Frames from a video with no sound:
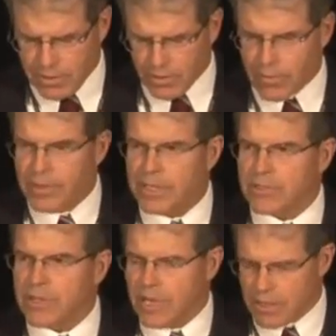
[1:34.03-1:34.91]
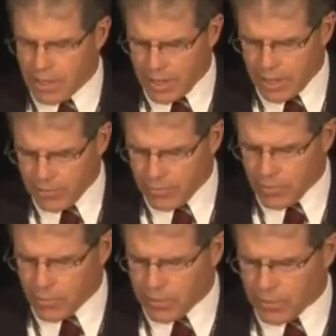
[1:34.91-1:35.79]
Over the next day and a half,
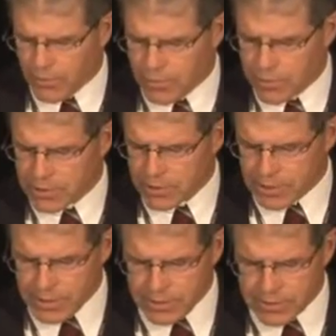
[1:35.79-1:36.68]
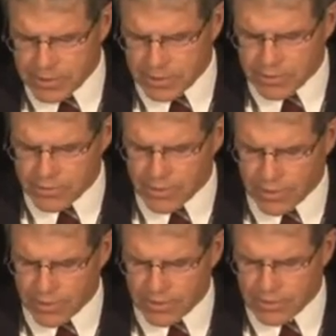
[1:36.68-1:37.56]
we will hear from utilities and industry
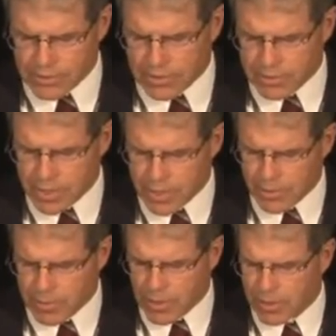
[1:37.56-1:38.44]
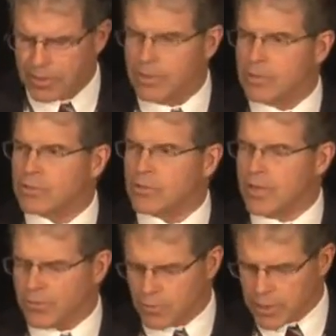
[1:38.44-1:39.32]
leaders that are taking part in this
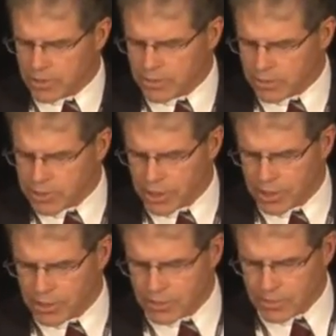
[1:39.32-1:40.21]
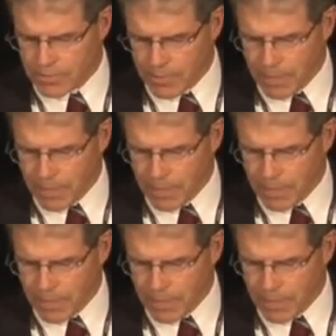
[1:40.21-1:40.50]
transformational change.